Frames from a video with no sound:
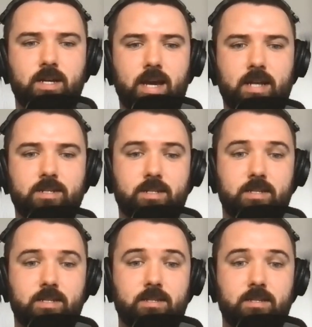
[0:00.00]

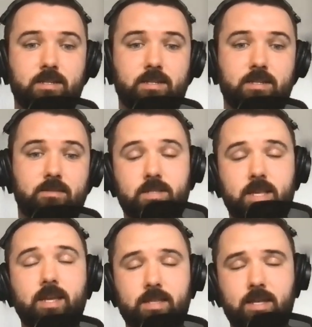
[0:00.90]
actually, actually
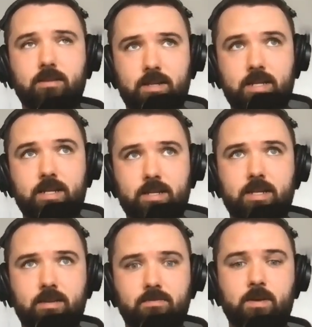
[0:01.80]
saying that
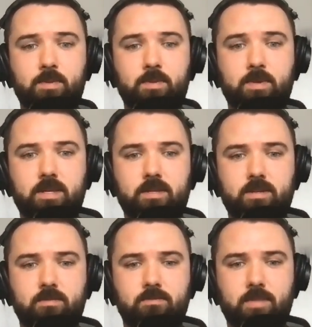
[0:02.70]
legally, if Airbnb
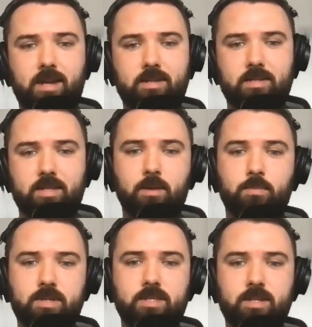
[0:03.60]
could manage to set a
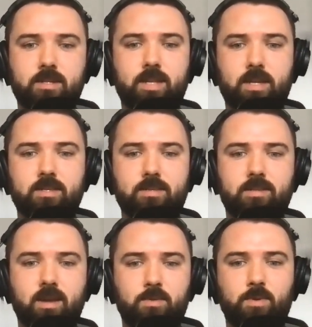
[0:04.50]
precedent that this
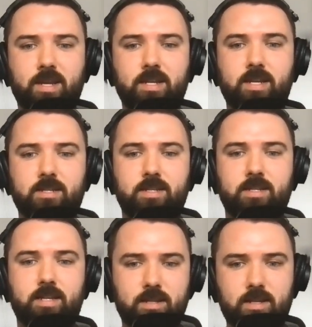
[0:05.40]
type of regulation
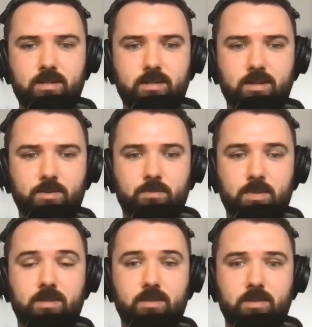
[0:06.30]
isn't legal, it would
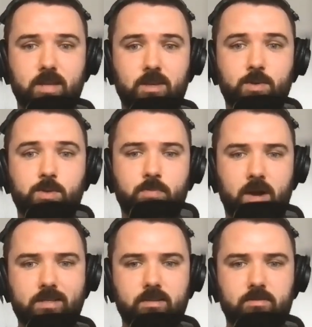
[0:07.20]
be a huge
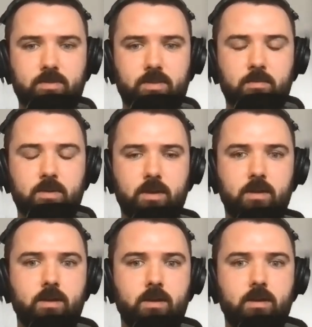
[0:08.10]
positive for them.
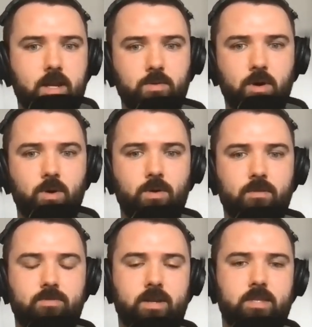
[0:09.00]
I don't know
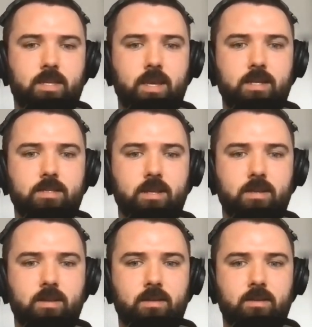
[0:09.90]
if that's the case. I
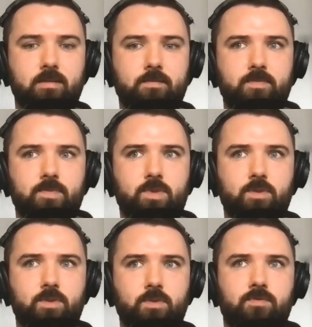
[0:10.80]
think
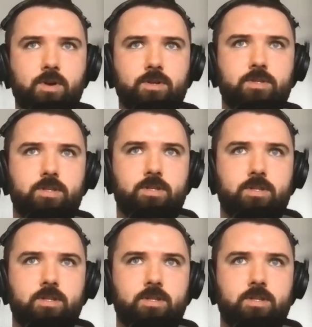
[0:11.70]
the first